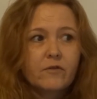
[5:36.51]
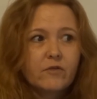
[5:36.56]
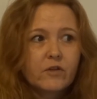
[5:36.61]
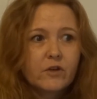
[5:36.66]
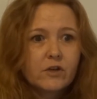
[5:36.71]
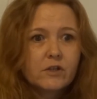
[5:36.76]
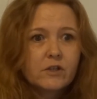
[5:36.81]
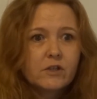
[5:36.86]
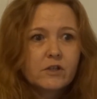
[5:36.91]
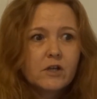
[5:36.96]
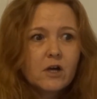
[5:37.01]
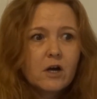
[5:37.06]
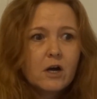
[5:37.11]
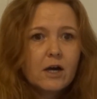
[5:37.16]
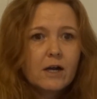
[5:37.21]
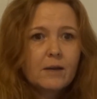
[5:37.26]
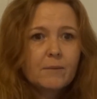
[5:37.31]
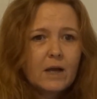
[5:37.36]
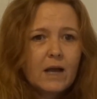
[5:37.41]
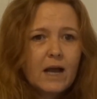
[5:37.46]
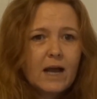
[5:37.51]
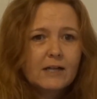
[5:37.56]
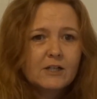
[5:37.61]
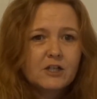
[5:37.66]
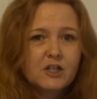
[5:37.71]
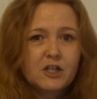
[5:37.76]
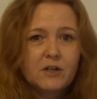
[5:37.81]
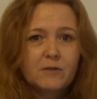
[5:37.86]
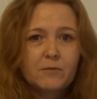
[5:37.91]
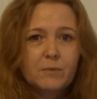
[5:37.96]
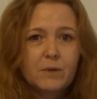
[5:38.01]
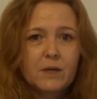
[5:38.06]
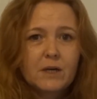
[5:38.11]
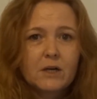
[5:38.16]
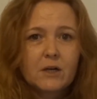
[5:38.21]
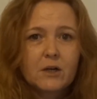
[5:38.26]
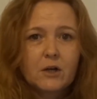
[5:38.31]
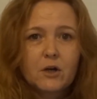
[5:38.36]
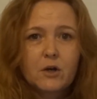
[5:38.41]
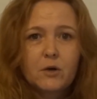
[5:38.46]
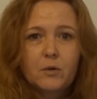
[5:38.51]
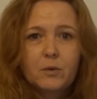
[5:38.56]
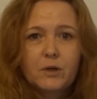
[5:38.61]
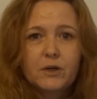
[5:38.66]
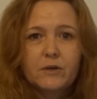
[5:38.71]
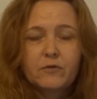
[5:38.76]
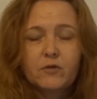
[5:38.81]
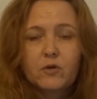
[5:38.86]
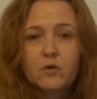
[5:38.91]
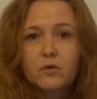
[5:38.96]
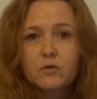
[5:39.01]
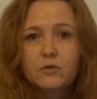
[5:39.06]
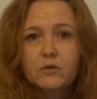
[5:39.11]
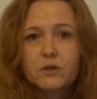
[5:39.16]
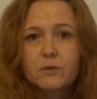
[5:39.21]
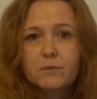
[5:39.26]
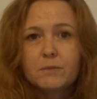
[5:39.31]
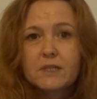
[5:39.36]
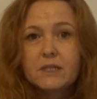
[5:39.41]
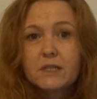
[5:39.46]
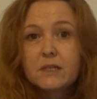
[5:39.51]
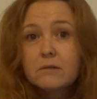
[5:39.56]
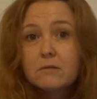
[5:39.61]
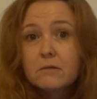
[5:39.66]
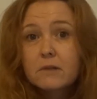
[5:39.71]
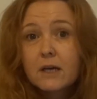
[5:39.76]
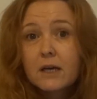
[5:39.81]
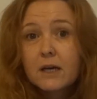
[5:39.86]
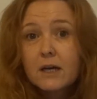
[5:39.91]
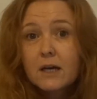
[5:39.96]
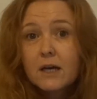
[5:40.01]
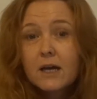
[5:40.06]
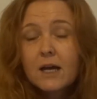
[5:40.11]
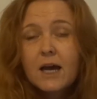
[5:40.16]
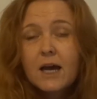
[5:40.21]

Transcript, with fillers: First time, had she have been a girl, we'd have called her Matilda,